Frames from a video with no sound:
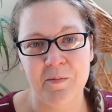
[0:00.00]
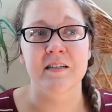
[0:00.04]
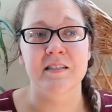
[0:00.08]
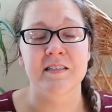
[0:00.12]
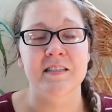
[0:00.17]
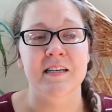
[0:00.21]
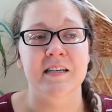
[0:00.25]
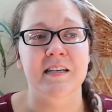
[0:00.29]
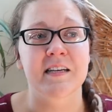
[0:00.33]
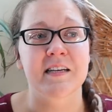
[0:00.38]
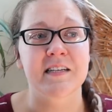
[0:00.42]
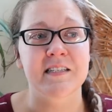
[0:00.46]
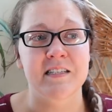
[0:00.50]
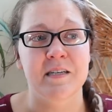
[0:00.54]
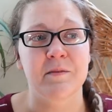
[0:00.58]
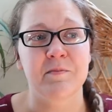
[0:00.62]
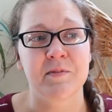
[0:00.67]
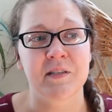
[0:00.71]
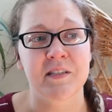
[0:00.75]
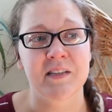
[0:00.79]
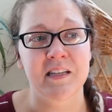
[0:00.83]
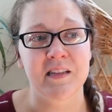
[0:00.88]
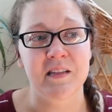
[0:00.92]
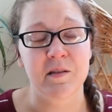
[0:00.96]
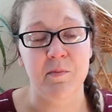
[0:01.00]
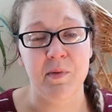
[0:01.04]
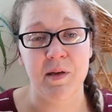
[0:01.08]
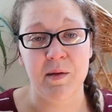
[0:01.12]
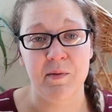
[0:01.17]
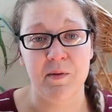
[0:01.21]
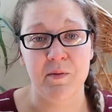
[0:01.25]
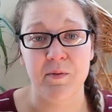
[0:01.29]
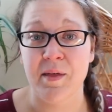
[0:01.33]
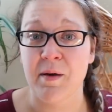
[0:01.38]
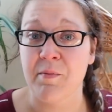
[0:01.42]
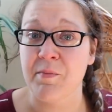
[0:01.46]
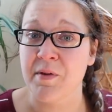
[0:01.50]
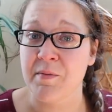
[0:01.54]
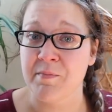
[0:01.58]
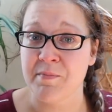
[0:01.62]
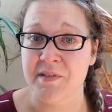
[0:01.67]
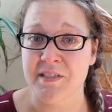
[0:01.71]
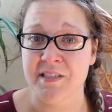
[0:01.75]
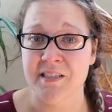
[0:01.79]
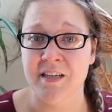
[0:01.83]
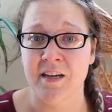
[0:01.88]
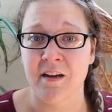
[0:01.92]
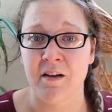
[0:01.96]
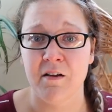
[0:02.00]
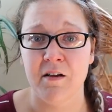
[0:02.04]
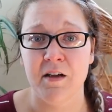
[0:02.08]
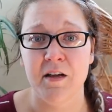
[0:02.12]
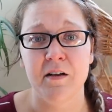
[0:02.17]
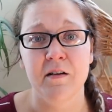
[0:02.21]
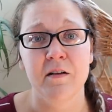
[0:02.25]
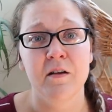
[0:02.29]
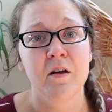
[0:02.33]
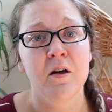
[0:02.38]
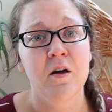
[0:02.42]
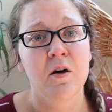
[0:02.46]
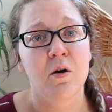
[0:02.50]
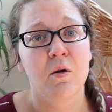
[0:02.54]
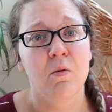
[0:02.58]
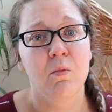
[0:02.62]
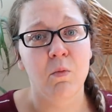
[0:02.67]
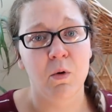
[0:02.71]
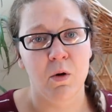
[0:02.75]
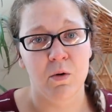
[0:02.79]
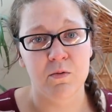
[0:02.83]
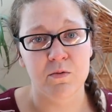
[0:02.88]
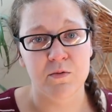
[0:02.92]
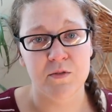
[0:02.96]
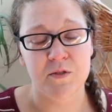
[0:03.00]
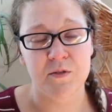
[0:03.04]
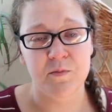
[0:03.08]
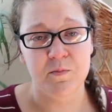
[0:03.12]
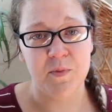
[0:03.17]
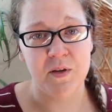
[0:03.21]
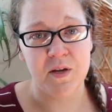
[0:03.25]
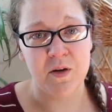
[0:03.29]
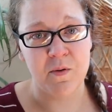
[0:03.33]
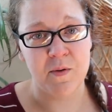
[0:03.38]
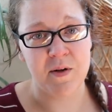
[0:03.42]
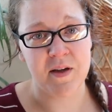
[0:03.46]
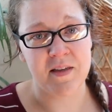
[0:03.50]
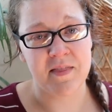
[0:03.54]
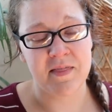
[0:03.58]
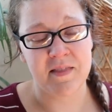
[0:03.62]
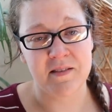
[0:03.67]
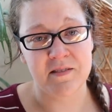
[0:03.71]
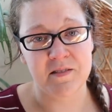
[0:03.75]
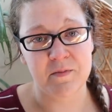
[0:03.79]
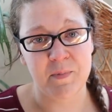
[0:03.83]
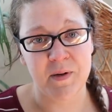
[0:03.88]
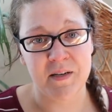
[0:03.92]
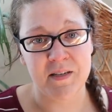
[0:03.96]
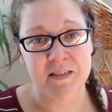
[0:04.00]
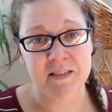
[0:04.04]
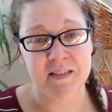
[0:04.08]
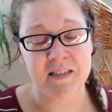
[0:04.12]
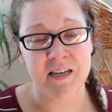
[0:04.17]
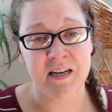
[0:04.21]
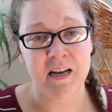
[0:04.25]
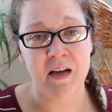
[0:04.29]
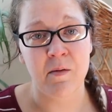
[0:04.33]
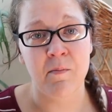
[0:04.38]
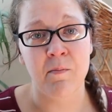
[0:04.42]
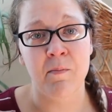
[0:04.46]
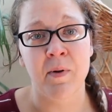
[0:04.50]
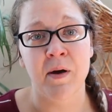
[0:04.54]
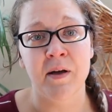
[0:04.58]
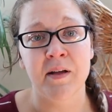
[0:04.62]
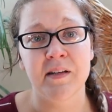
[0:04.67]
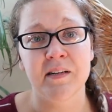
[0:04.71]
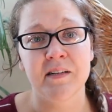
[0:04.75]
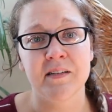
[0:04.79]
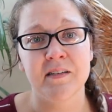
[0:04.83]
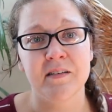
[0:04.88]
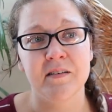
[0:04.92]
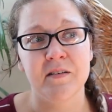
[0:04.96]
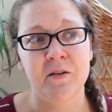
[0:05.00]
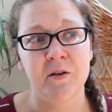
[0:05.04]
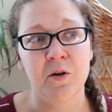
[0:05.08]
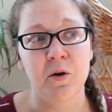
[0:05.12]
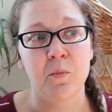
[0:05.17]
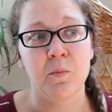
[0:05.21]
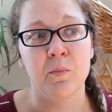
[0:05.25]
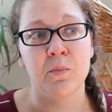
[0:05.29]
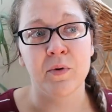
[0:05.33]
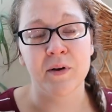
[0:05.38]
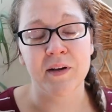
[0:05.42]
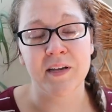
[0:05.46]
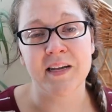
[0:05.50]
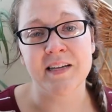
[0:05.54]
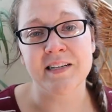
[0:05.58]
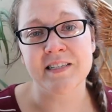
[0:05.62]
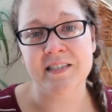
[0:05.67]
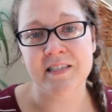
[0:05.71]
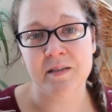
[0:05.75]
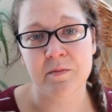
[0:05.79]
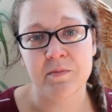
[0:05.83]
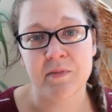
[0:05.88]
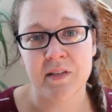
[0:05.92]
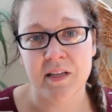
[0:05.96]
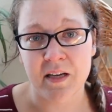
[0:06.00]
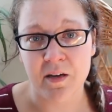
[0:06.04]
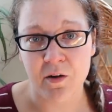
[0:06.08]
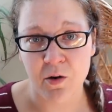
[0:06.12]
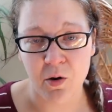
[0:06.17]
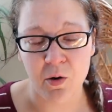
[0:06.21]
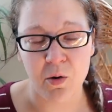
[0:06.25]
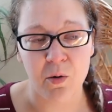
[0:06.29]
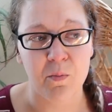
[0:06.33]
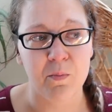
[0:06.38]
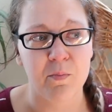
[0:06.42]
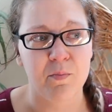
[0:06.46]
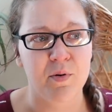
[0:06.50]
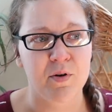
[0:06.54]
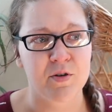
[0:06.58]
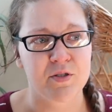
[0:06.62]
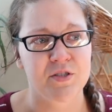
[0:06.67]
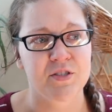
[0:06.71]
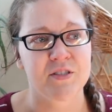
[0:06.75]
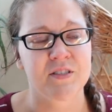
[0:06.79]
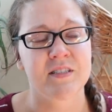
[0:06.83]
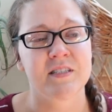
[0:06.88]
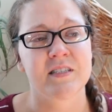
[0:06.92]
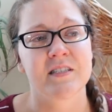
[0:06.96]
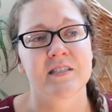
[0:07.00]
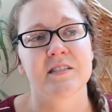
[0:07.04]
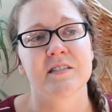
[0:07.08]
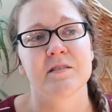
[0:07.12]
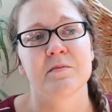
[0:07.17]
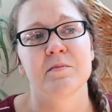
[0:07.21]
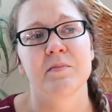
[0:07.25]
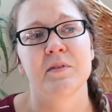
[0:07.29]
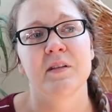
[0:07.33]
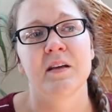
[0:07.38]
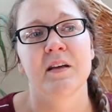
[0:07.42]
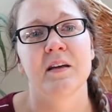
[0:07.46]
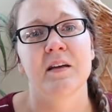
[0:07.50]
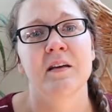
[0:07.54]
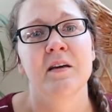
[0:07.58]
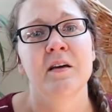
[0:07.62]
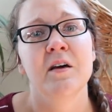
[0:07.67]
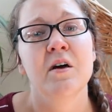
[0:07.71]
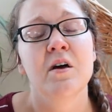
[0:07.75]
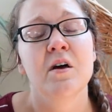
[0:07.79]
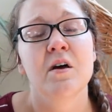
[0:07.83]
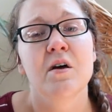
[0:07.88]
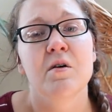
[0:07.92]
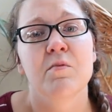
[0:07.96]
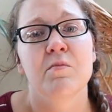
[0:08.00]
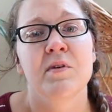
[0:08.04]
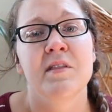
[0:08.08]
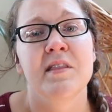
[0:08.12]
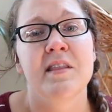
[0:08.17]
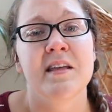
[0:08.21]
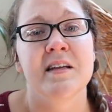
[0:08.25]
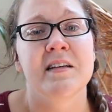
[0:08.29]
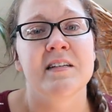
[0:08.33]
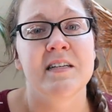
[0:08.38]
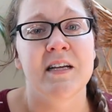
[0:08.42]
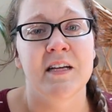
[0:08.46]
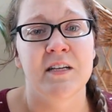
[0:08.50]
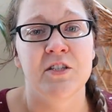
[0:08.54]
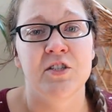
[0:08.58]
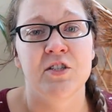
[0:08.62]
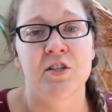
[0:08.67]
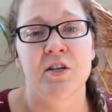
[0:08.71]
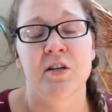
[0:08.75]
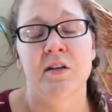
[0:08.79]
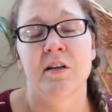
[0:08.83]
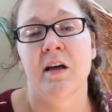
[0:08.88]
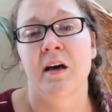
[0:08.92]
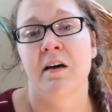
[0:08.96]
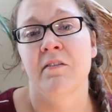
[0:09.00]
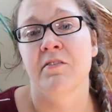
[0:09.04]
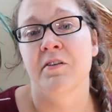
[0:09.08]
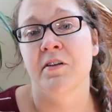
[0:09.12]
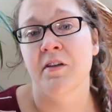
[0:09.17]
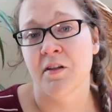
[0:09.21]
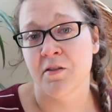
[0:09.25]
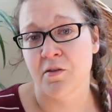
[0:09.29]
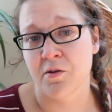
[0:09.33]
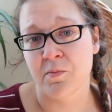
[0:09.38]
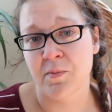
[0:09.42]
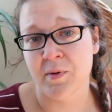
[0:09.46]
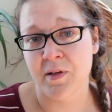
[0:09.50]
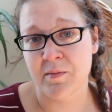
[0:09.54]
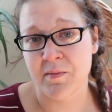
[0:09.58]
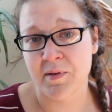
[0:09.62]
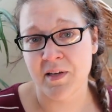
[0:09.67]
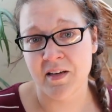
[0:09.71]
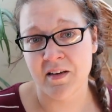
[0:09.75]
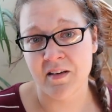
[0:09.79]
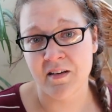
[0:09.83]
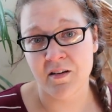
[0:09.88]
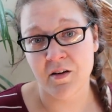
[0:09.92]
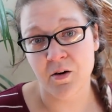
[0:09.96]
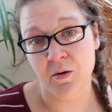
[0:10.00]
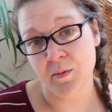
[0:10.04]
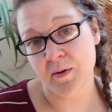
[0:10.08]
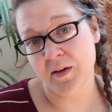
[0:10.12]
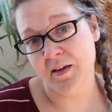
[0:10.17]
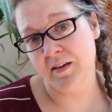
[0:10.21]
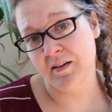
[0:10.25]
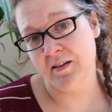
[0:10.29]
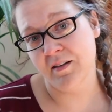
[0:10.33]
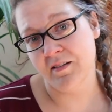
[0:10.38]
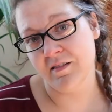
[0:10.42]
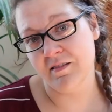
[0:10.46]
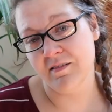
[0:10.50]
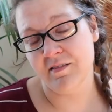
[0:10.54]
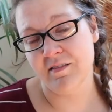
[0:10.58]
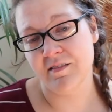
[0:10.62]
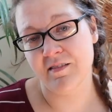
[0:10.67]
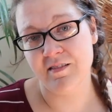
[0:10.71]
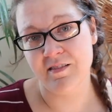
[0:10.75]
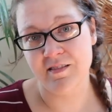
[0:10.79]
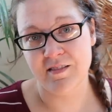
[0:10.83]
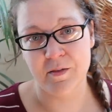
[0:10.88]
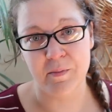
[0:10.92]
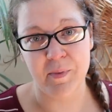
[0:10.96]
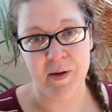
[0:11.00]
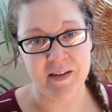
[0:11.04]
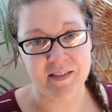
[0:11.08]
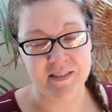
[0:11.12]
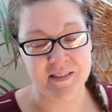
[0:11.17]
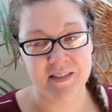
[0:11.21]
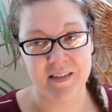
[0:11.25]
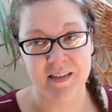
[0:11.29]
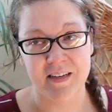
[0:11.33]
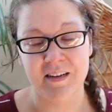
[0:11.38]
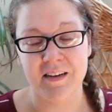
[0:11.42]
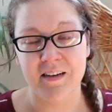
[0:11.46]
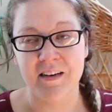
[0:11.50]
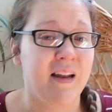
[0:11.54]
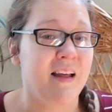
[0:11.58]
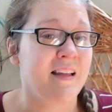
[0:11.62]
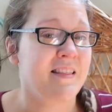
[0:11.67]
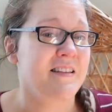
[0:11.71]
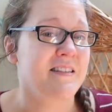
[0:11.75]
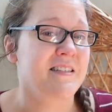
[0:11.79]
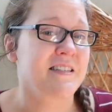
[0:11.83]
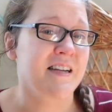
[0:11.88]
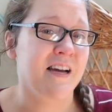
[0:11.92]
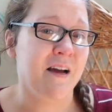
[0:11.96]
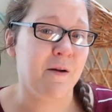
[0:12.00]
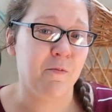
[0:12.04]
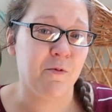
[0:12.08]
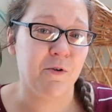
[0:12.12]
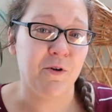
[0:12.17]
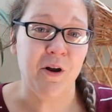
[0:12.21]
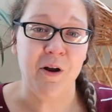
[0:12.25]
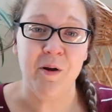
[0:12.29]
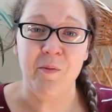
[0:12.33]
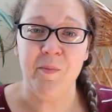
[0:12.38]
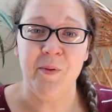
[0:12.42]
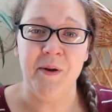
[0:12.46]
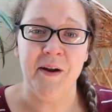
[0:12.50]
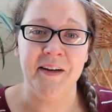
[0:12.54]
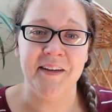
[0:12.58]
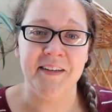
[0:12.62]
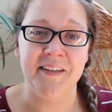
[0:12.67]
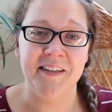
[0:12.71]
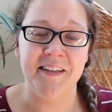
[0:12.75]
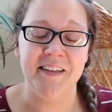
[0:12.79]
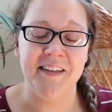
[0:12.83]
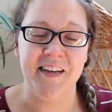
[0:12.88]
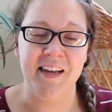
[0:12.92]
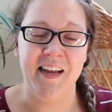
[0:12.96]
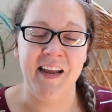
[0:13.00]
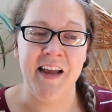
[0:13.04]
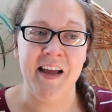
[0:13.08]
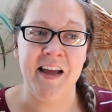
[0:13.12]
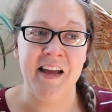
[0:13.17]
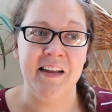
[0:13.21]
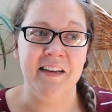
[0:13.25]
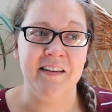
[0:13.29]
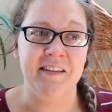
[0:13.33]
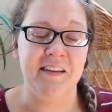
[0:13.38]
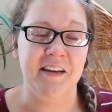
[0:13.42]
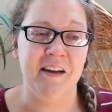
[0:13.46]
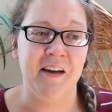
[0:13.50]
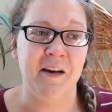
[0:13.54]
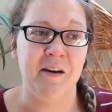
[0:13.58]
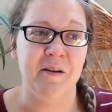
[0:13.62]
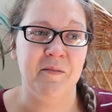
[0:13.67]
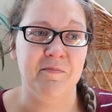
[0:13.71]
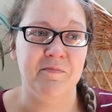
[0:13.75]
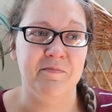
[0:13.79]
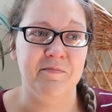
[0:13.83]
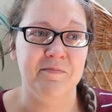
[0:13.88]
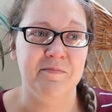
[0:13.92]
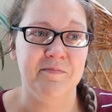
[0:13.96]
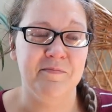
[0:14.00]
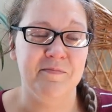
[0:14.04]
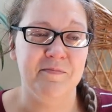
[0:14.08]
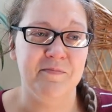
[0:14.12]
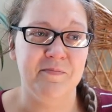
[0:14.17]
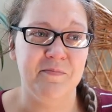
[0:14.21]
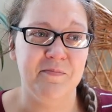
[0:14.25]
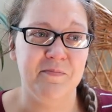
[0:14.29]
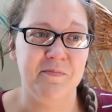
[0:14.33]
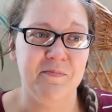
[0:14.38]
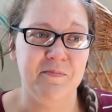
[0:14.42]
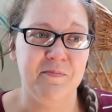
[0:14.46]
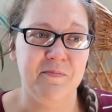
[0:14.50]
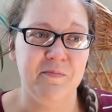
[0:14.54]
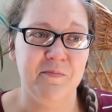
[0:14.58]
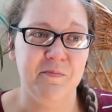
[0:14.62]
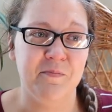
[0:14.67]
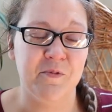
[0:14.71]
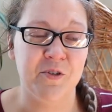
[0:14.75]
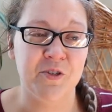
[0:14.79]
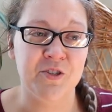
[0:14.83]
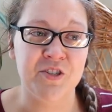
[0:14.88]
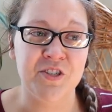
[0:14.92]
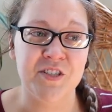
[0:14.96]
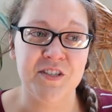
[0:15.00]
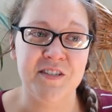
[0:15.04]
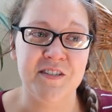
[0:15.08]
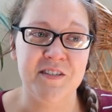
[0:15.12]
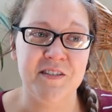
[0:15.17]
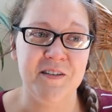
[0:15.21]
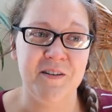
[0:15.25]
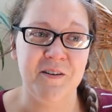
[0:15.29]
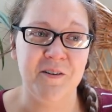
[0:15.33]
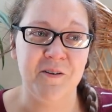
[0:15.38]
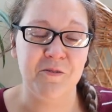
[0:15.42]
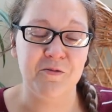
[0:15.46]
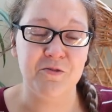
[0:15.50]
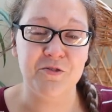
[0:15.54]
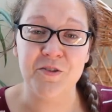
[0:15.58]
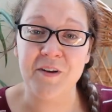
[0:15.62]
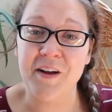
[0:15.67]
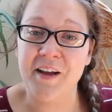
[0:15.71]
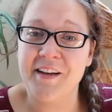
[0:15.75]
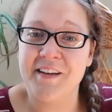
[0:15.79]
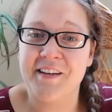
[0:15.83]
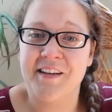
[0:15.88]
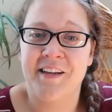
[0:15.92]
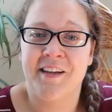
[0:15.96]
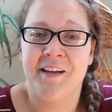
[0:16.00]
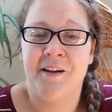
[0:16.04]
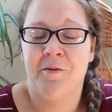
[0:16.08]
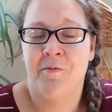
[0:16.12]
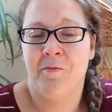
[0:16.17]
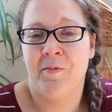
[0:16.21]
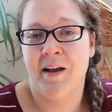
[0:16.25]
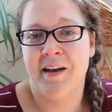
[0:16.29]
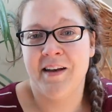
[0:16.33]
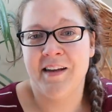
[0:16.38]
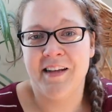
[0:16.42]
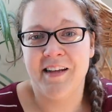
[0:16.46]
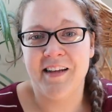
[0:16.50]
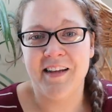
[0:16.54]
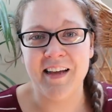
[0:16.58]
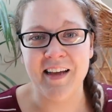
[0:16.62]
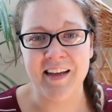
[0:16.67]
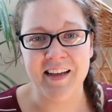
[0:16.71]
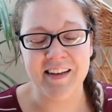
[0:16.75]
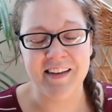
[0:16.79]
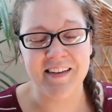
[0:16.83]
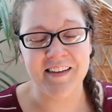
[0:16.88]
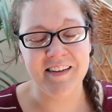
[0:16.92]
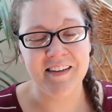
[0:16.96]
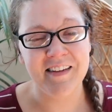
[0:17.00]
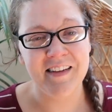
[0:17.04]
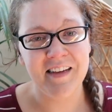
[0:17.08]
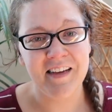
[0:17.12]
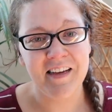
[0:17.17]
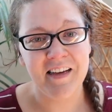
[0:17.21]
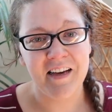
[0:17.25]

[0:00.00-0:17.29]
It's like accepting that the baby that we miscarried won't be going in this bassinet, but, you know, bringing something home, purchasing something with the intention of another baby going in the bassinet. But at this time, we're not pregnant, and we're just, you know, trying to get ready, and